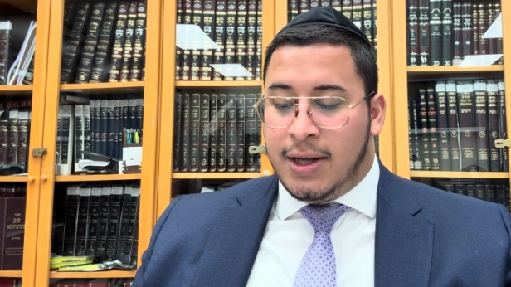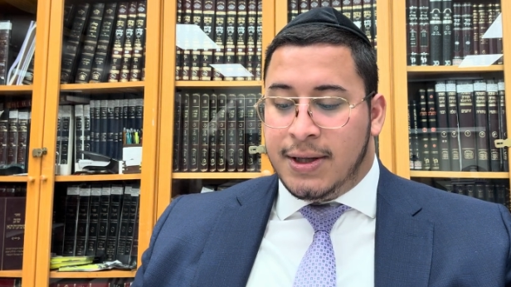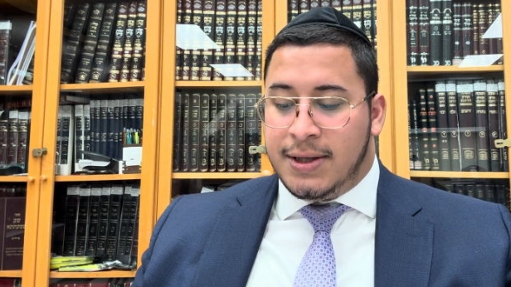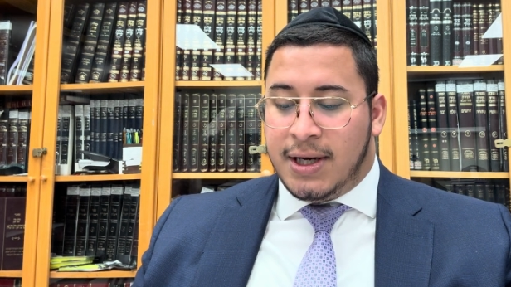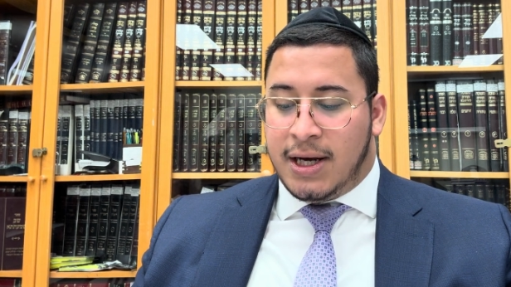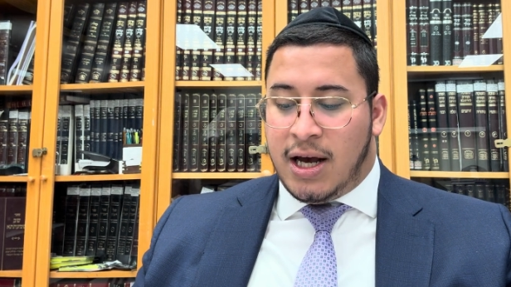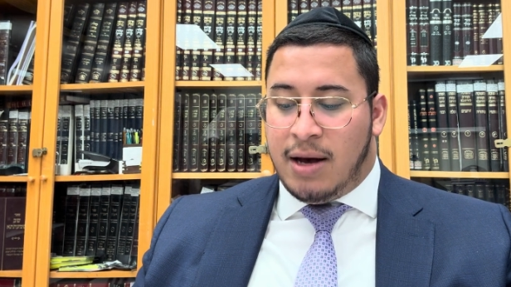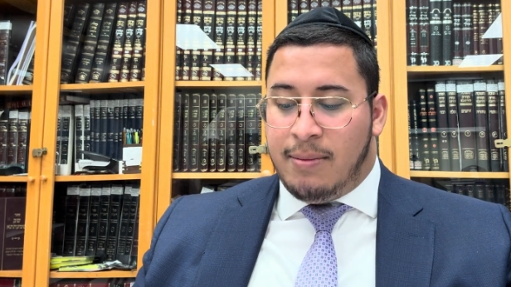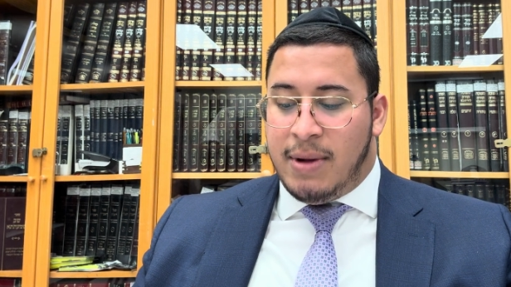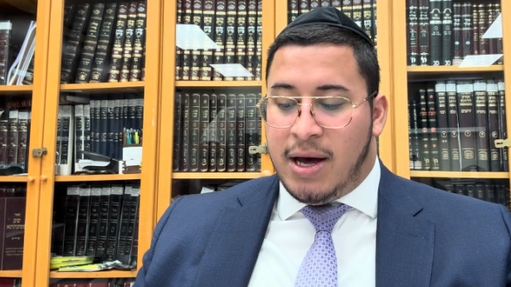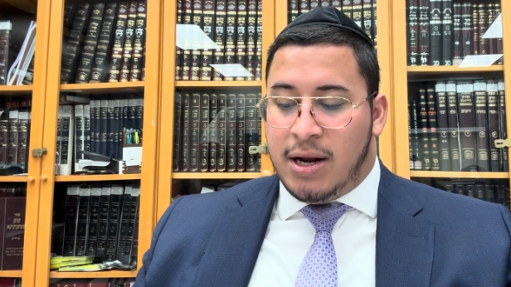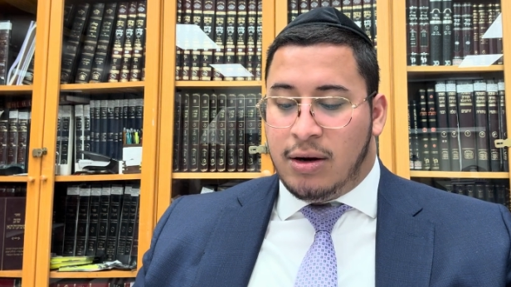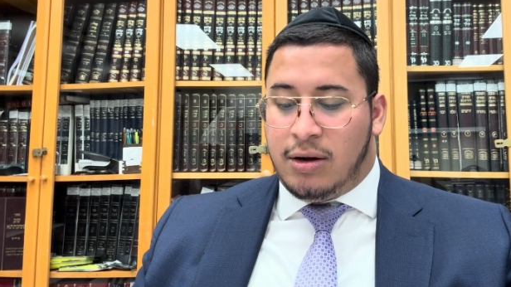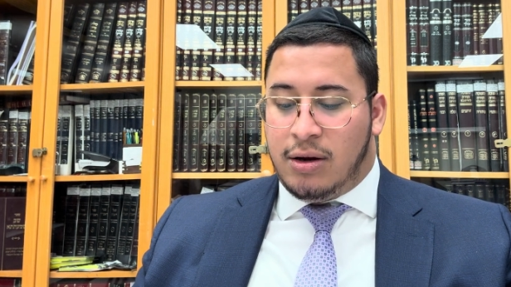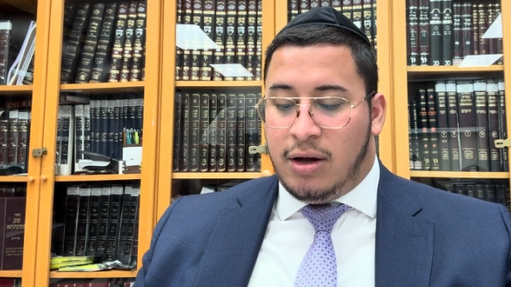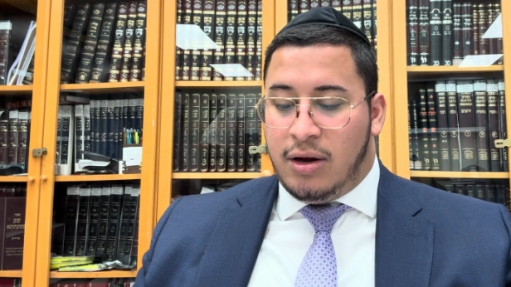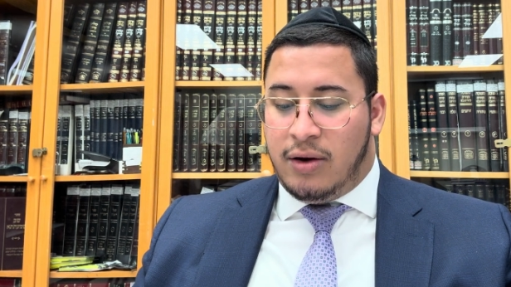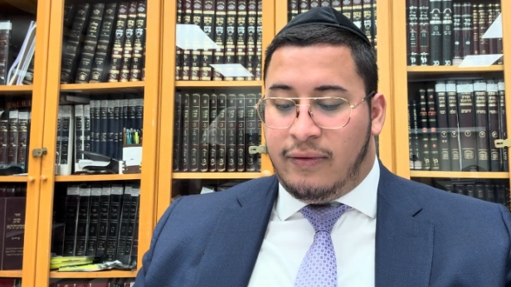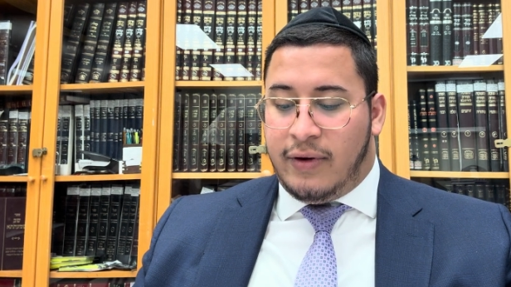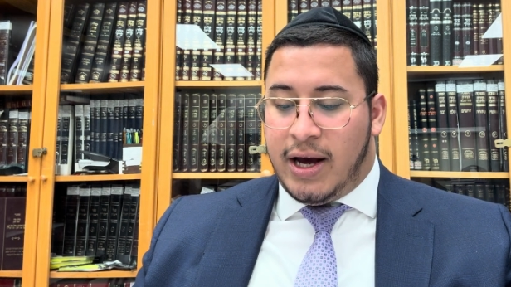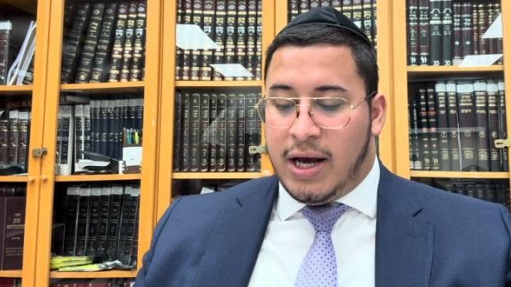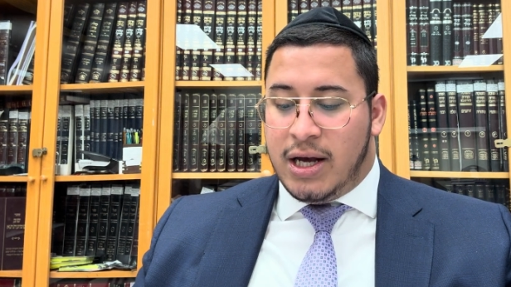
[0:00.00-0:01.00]
to get medical
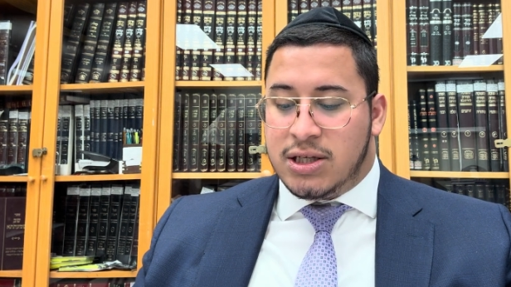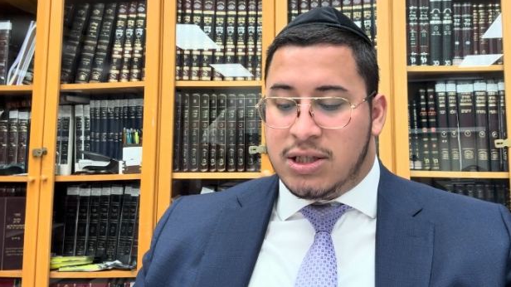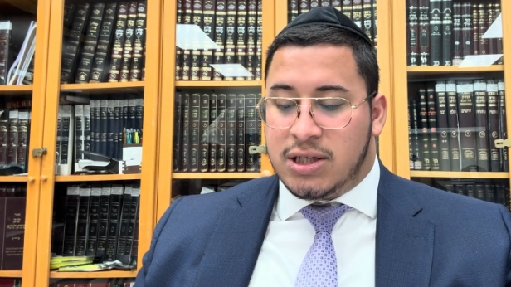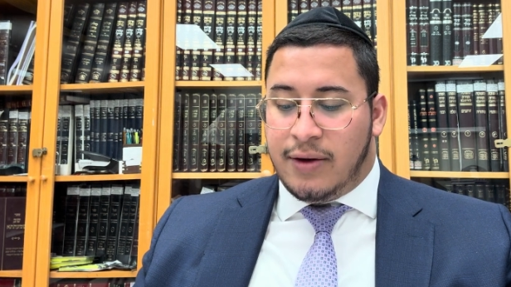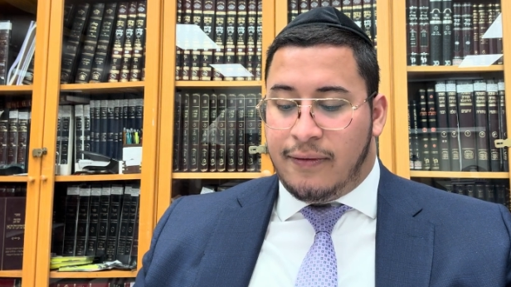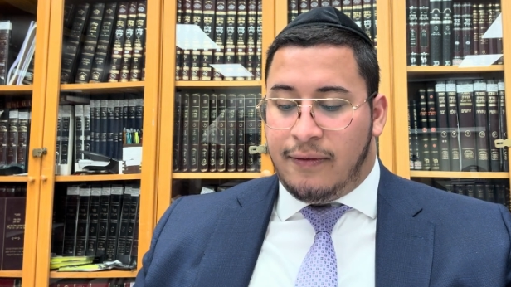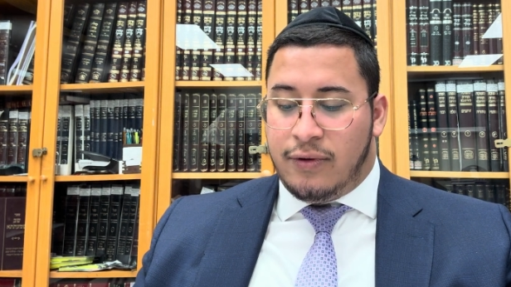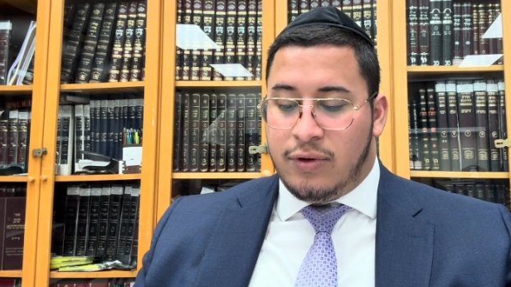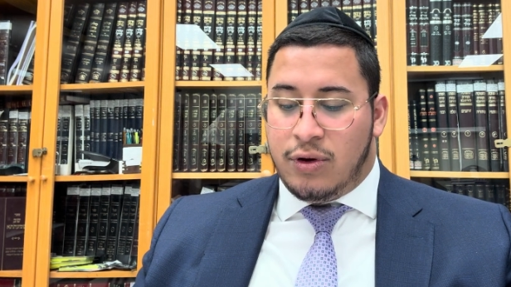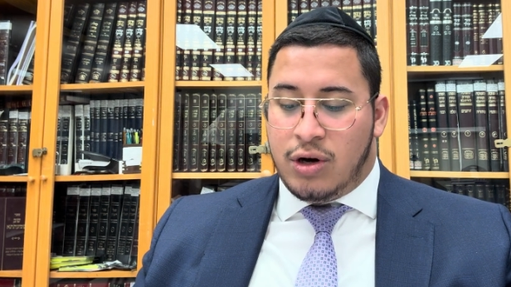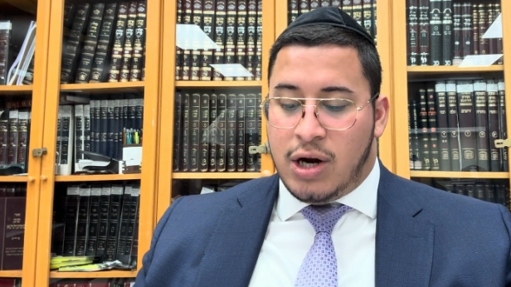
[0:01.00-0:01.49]
advice if you're